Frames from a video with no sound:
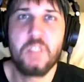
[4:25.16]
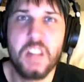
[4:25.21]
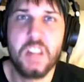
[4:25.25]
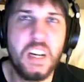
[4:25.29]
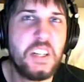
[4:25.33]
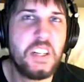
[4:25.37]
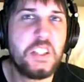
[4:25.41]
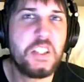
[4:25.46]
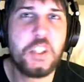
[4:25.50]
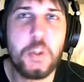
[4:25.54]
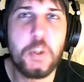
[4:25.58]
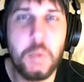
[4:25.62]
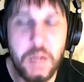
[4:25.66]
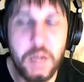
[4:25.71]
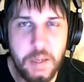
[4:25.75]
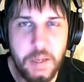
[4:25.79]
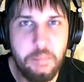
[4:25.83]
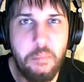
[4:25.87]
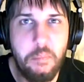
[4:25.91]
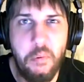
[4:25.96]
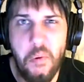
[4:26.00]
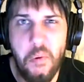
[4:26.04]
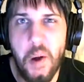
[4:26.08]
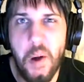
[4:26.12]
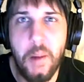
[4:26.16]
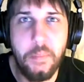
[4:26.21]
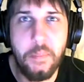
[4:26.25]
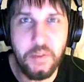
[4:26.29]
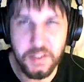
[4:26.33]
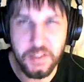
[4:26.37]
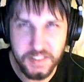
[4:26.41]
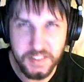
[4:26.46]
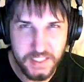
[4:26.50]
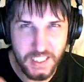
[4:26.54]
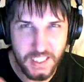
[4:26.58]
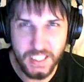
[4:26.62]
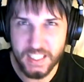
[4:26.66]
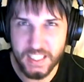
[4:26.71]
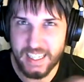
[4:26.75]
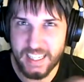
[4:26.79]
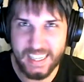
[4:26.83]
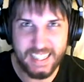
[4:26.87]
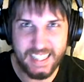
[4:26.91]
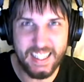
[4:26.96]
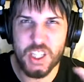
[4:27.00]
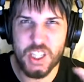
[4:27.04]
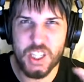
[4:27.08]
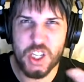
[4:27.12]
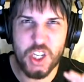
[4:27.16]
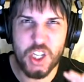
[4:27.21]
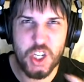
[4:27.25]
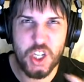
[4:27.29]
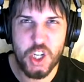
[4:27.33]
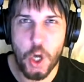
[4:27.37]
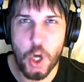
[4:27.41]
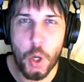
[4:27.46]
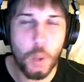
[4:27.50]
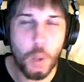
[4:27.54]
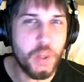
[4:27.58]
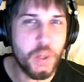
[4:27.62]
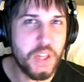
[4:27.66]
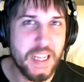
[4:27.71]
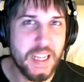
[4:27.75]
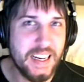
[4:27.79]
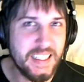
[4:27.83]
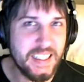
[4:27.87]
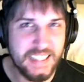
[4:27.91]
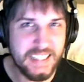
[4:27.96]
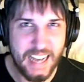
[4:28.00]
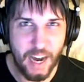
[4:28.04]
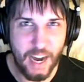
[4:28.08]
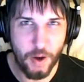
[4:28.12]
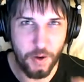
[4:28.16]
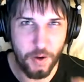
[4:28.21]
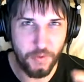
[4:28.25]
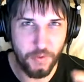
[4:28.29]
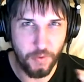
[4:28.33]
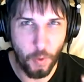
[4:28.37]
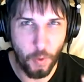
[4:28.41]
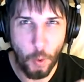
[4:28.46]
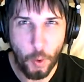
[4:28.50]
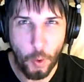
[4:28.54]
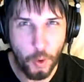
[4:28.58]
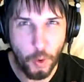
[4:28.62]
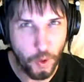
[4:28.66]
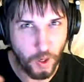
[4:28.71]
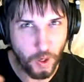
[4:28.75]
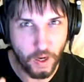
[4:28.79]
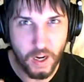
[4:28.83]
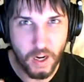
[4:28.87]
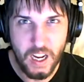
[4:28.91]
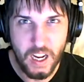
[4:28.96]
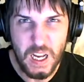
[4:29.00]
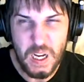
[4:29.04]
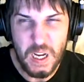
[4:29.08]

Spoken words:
do improper syncing. Let's show things out of order.